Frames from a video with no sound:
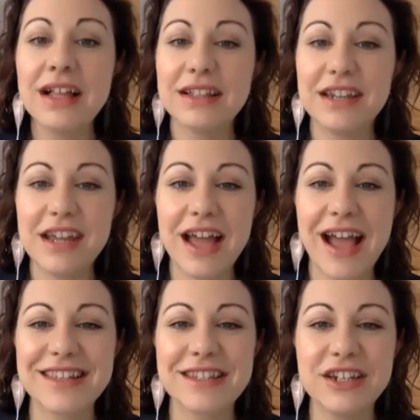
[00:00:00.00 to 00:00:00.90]
Lynya
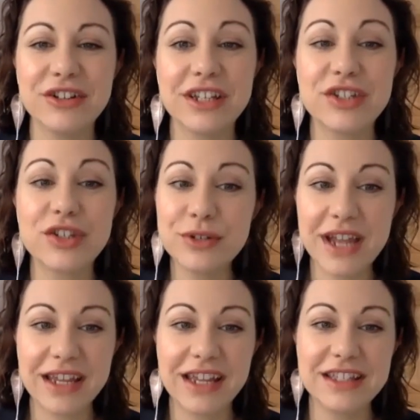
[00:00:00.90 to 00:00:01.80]
has nearly 2
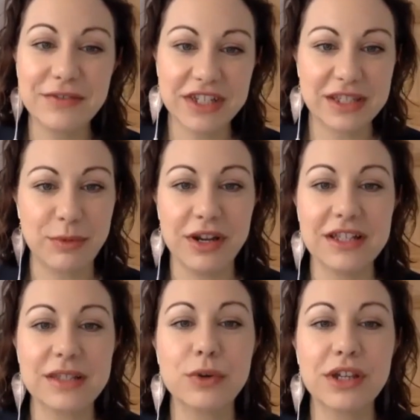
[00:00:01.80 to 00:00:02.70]
decades of
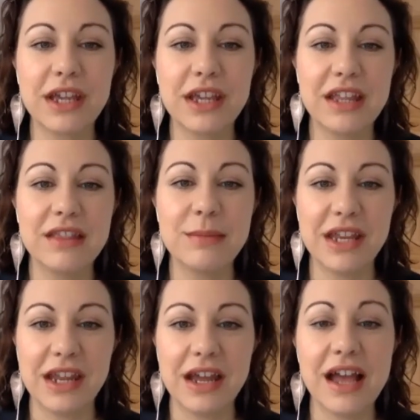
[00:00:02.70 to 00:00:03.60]
experience working in the
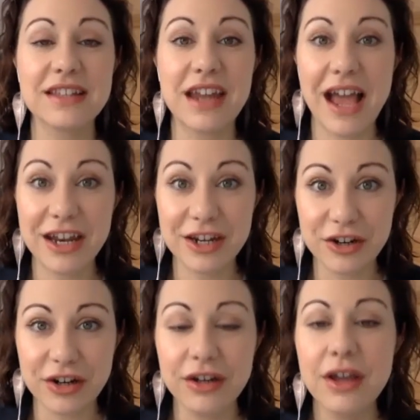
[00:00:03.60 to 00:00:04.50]
media as an
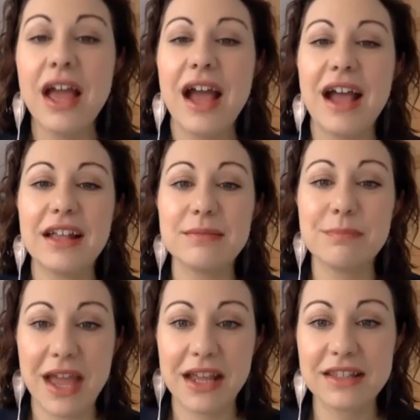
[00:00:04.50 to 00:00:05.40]
editor at
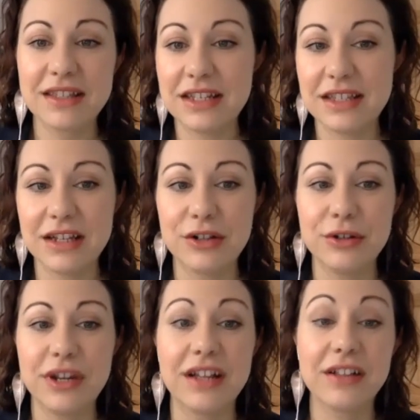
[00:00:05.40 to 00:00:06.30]
magazines
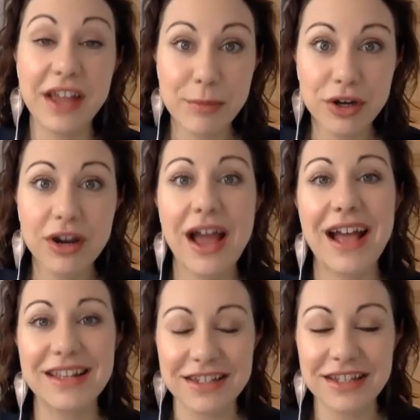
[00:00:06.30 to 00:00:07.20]
including Glamour,
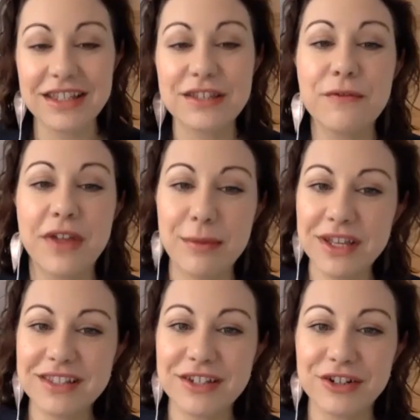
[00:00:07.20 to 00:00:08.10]
Essence,
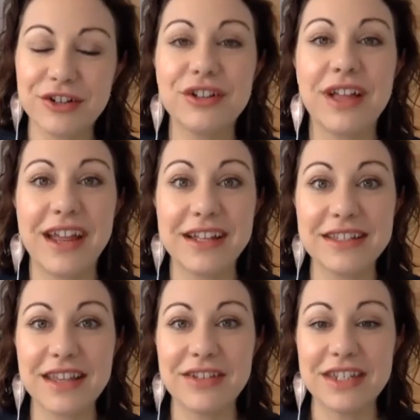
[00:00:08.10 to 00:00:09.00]
Family Circle,
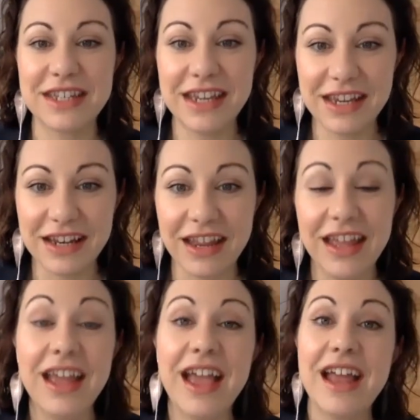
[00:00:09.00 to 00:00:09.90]
and 17.
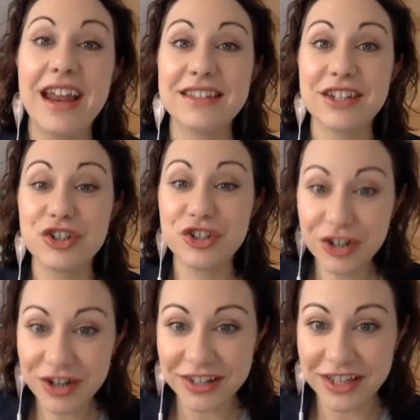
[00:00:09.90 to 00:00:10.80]
And as a
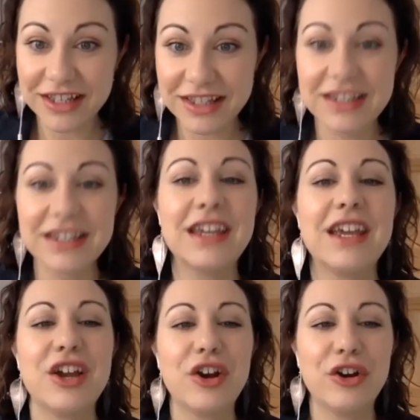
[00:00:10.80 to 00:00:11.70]
journalist,
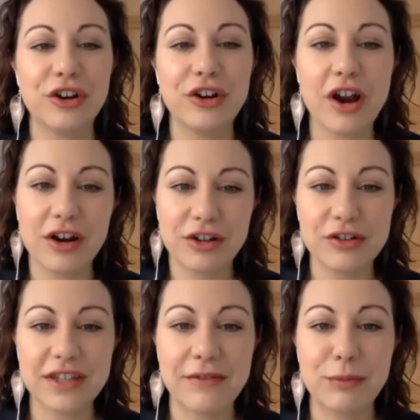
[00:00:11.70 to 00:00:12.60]
her
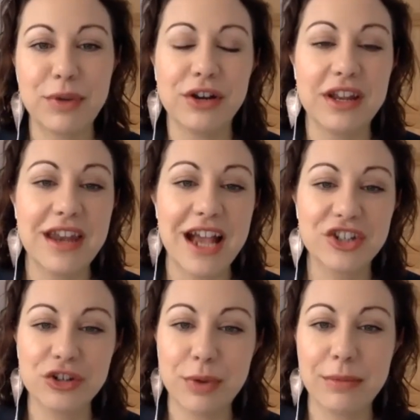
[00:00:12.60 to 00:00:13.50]
articles have appeared in
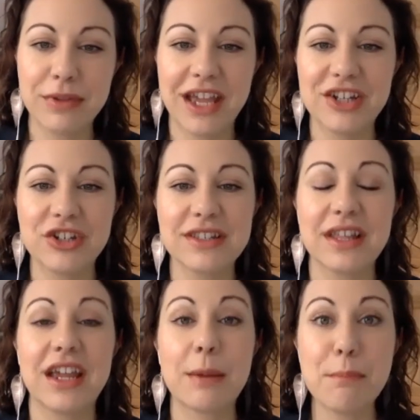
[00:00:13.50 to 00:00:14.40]
national publications
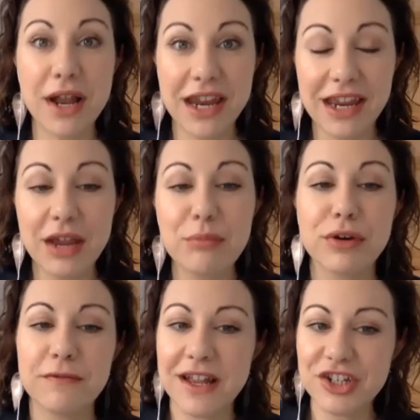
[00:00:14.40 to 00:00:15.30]
like Money,
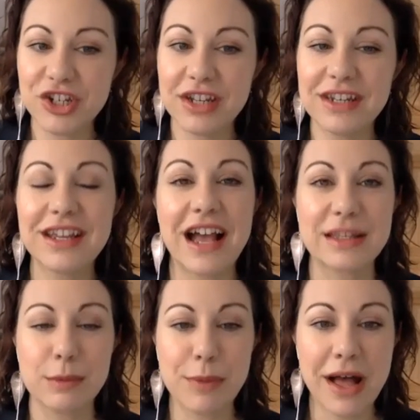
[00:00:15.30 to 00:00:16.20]
Prevention,
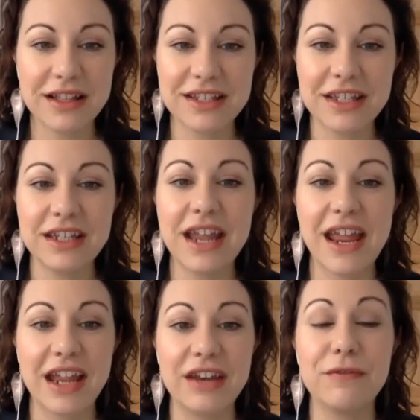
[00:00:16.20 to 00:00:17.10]
Cosmopolitan,
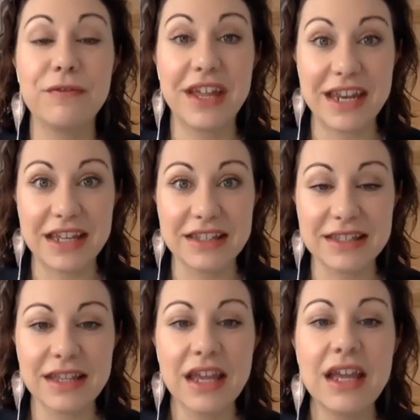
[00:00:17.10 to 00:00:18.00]
and Fitness.